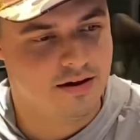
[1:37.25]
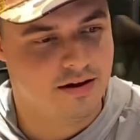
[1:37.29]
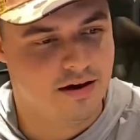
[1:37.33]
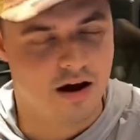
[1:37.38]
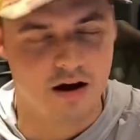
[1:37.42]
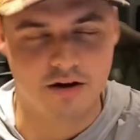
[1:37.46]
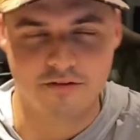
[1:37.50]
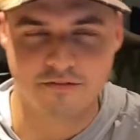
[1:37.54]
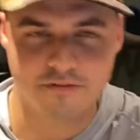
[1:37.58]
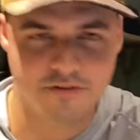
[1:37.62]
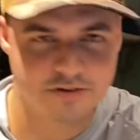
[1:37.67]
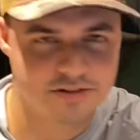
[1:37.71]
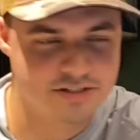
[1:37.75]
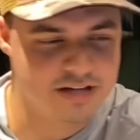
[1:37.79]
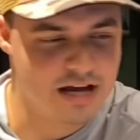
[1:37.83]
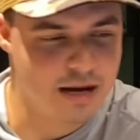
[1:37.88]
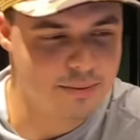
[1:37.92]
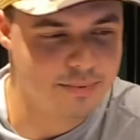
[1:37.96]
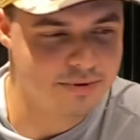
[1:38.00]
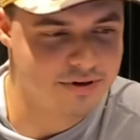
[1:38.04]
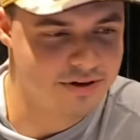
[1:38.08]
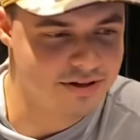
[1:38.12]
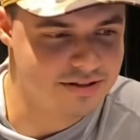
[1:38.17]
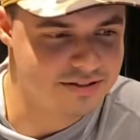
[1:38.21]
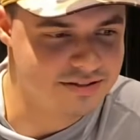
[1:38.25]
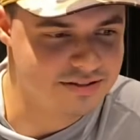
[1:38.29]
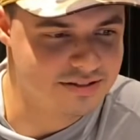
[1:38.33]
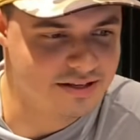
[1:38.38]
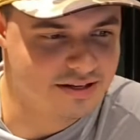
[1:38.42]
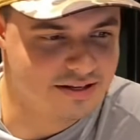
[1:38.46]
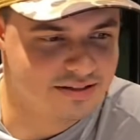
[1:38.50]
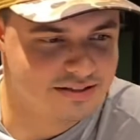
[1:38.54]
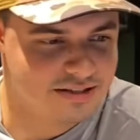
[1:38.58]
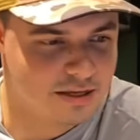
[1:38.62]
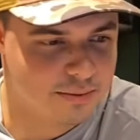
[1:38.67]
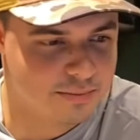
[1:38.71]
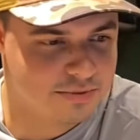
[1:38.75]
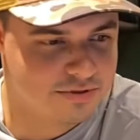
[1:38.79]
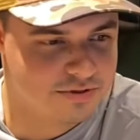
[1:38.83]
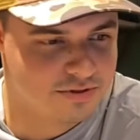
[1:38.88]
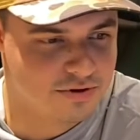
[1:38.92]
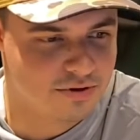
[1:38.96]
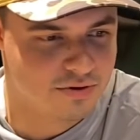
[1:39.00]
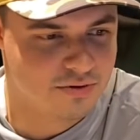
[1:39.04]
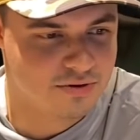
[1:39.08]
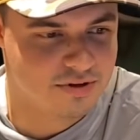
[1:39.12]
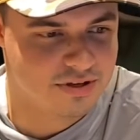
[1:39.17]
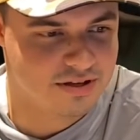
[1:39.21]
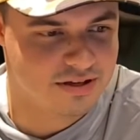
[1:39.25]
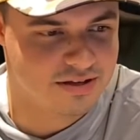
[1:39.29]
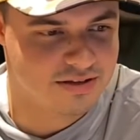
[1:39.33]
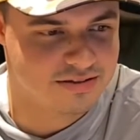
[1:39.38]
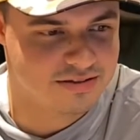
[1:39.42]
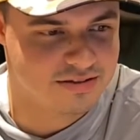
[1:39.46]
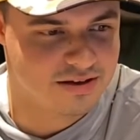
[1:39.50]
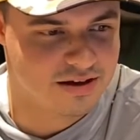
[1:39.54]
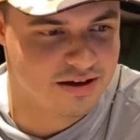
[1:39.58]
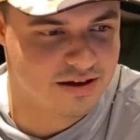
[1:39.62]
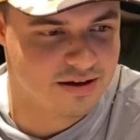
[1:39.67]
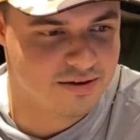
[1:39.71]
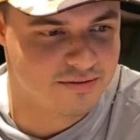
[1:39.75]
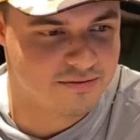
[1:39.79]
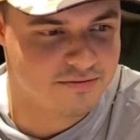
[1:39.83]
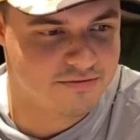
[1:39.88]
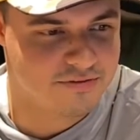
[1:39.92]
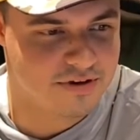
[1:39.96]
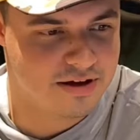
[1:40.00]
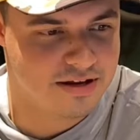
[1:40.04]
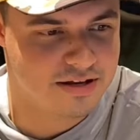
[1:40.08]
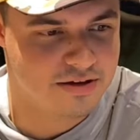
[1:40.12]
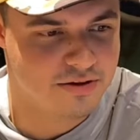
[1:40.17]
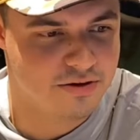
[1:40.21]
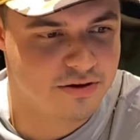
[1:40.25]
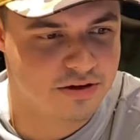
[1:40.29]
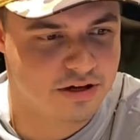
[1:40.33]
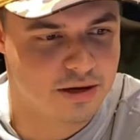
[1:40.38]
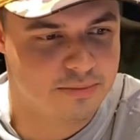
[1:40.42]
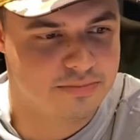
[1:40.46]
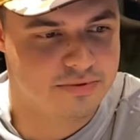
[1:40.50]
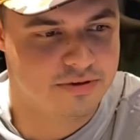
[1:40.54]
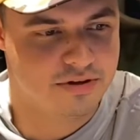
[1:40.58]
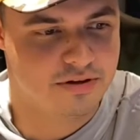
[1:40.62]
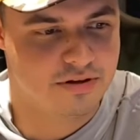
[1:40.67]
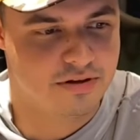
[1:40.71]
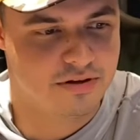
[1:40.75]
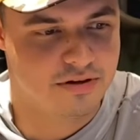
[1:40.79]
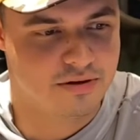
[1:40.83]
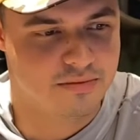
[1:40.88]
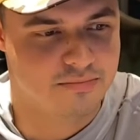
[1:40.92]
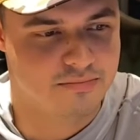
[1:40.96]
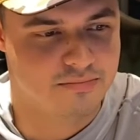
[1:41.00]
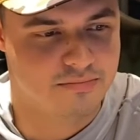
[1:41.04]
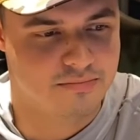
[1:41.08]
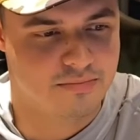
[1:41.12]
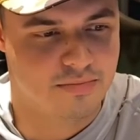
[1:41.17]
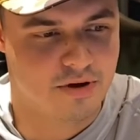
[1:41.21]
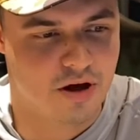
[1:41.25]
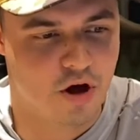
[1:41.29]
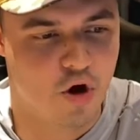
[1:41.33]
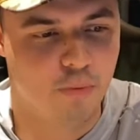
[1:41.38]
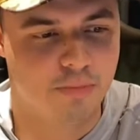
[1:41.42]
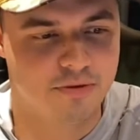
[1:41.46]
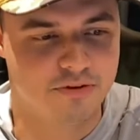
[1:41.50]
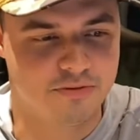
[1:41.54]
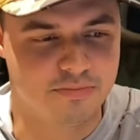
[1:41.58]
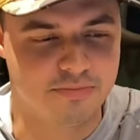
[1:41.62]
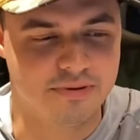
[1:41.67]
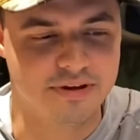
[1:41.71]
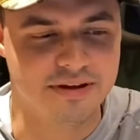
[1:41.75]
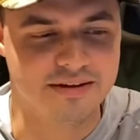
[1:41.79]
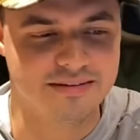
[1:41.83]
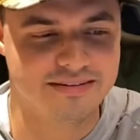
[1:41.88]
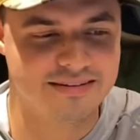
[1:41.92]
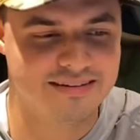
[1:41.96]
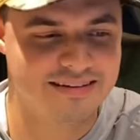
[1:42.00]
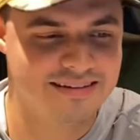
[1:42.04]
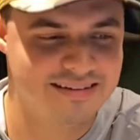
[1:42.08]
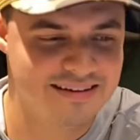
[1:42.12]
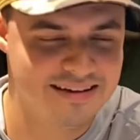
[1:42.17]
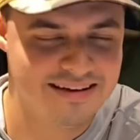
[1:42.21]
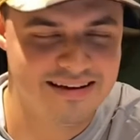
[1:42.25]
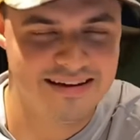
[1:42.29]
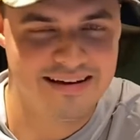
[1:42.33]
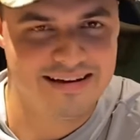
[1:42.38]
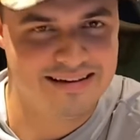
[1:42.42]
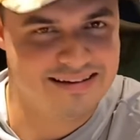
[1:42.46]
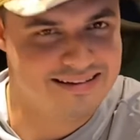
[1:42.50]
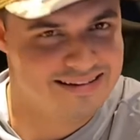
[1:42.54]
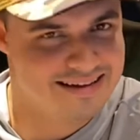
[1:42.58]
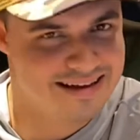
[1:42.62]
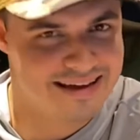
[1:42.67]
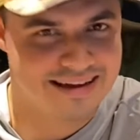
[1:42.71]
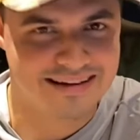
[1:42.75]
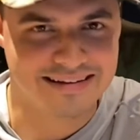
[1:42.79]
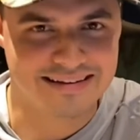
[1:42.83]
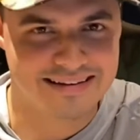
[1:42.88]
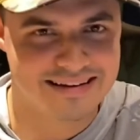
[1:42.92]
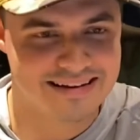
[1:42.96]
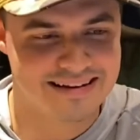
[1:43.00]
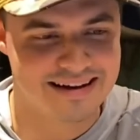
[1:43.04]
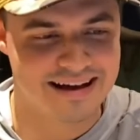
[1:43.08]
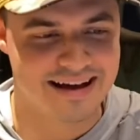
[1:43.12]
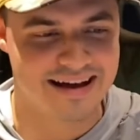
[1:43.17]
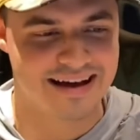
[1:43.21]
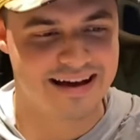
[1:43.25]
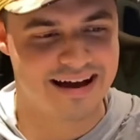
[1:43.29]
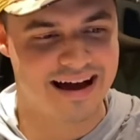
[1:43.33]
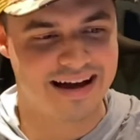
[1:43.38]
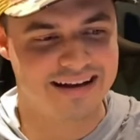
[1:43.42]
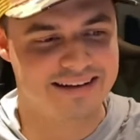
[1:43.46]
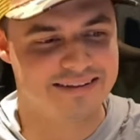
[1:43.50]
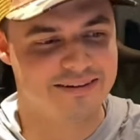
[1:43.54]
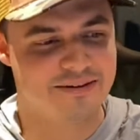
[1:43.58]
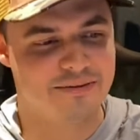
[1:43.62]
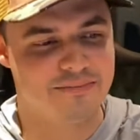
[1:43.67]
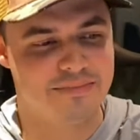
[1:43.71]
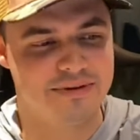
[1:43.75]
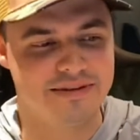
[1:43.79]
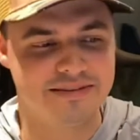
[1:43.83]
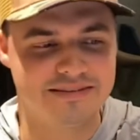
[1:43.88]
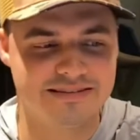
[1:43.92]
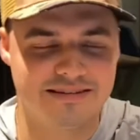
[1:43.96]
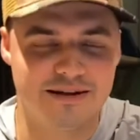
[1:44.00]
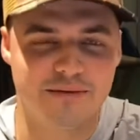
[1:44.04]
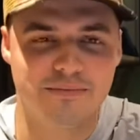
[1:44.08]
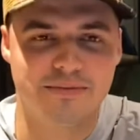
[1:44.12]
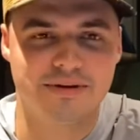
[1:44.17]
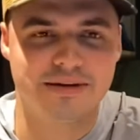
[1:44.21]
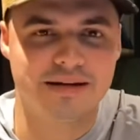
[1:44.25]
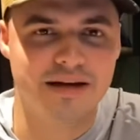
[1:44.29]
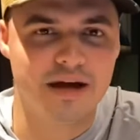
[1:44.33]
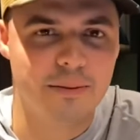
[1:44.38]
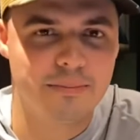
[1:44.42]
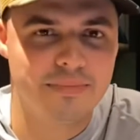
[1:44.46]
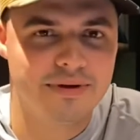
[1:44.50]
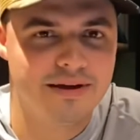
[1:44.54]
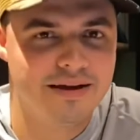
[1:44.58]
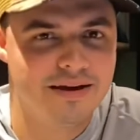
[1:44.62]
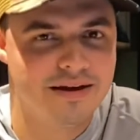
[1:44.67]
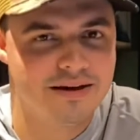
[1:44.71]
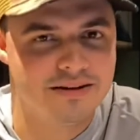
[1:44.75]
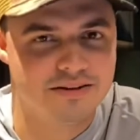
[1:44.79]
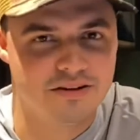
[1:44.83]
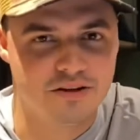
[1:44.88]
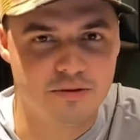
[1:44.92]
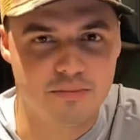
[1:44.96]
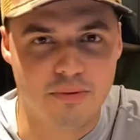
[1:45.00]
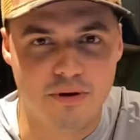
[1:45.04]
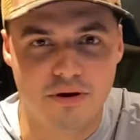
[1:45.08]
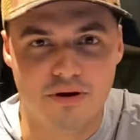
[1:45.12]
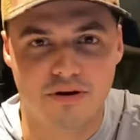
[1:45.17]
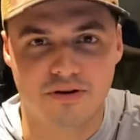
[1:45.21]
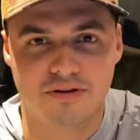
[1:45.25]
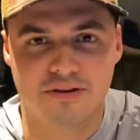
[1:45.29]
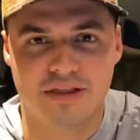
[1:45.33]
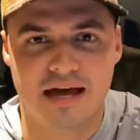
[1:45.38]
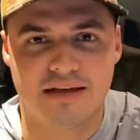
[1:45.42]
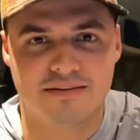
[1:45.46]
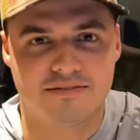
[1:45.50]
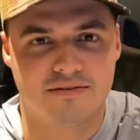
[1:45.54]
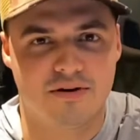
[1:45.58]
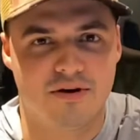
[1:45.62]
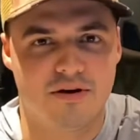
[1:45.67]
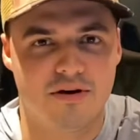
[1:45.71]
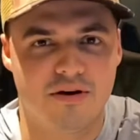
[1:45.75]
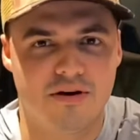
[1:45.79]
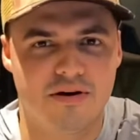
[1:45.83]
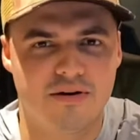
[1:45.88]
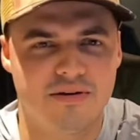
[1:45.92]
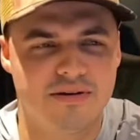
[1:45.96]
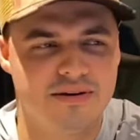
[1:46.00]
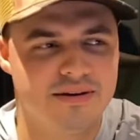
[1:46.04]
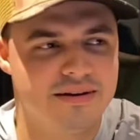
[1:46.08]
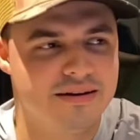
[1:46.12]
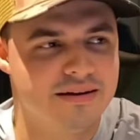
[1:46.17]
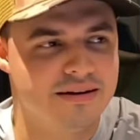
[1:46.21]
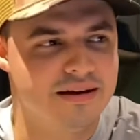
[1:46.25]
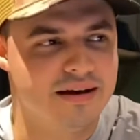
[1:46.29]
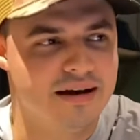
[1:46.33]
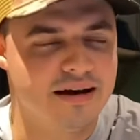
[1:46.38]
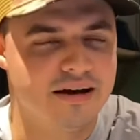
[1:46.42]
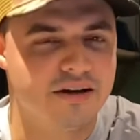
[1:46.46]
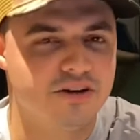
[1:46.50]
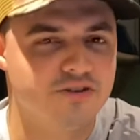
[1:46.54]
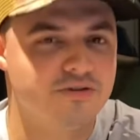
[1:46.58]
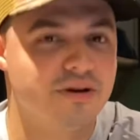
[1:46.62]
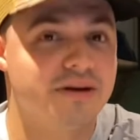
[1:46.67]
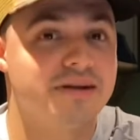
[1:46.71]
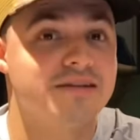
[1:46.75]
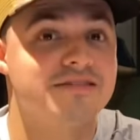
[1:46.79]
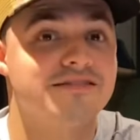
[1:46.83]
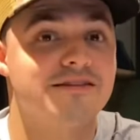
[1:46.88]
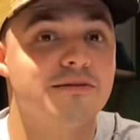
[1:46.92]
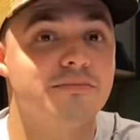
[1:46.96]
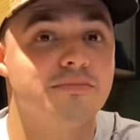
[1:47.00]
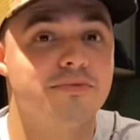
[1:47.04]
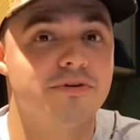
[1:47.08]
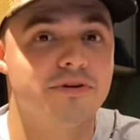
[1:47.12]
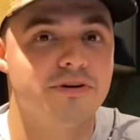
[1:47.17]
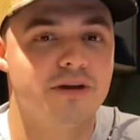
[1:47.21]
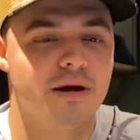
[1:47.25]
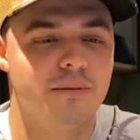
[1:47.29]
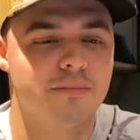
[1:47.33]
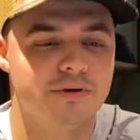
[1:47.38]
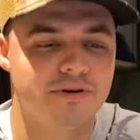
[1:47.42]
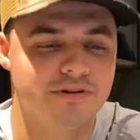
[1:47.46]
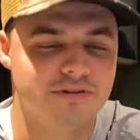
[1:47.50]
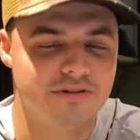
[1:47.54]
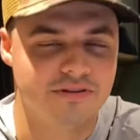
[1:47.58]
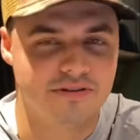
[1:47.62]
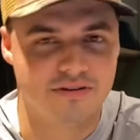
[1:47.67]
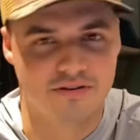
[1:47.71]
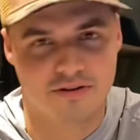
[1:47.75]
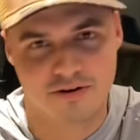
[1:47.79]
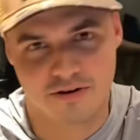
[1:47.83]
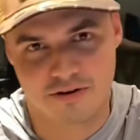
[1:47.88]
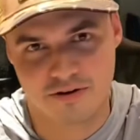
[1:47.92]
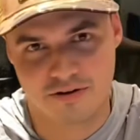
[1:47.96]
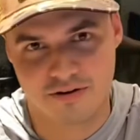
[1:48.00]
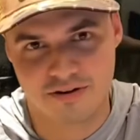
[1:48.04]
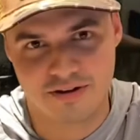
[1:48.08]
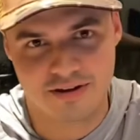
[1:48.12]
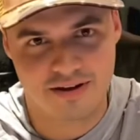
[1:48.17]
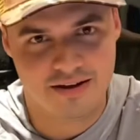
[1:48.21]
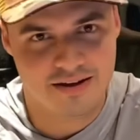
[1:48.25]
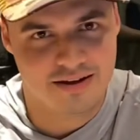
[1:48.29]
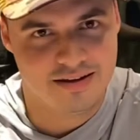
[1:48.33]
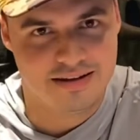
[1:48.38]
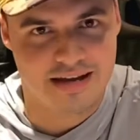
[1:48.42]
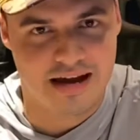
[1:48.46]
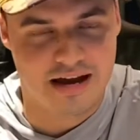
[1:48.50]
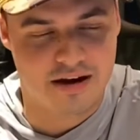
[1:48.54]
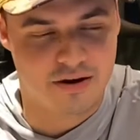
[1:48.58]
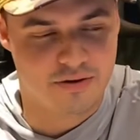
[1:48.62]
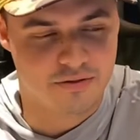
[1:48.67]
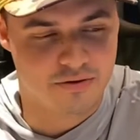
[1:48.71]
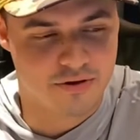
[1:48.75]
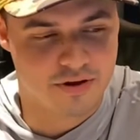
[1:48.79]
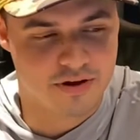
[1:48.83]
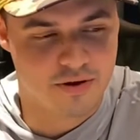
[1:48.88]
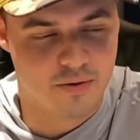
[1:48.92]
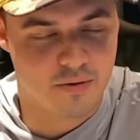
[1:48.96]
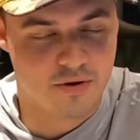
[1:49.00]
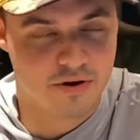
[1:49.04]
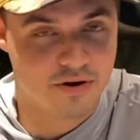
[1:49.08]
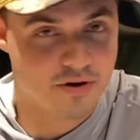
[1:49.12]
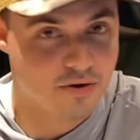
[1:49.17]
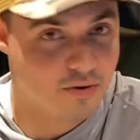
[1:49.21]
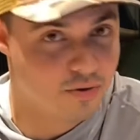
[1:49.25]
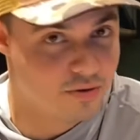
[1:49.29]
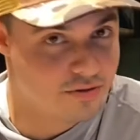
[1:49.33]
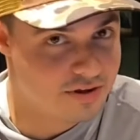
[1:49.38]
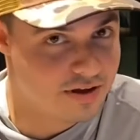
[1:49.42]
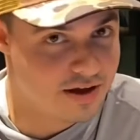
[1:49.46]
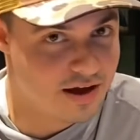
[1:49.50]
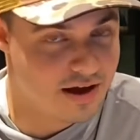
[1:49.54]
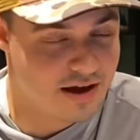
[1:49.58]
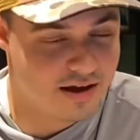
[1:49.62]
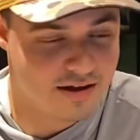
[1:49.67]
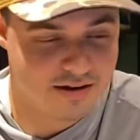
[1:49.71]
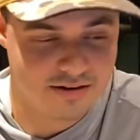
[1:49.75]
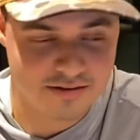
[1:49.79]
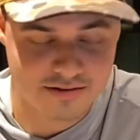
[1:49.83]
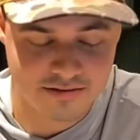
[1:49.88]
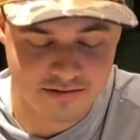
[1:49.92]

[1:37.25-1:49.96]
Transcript: Our first topic on today's episode is finding hookups in a hopeless place. And again, I don't mean stumbling up to the bar on last call, trying to slip your number to the girl down on the corner or the guy,